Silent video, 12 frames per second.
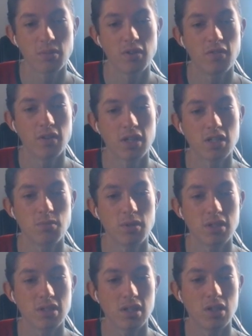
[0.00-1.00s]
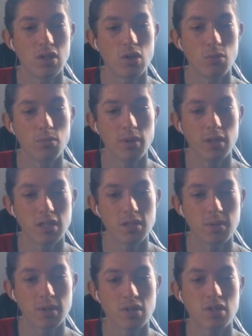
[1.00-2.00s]
effects because they're not being
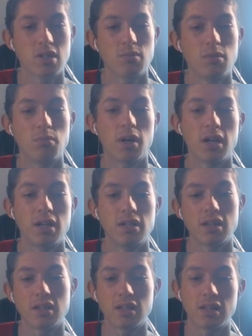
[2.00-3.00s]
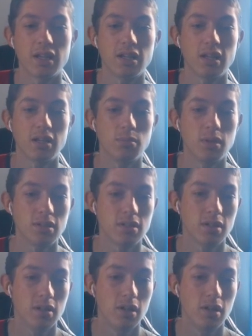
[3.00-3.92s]
special summoned by another Gladiator Beast.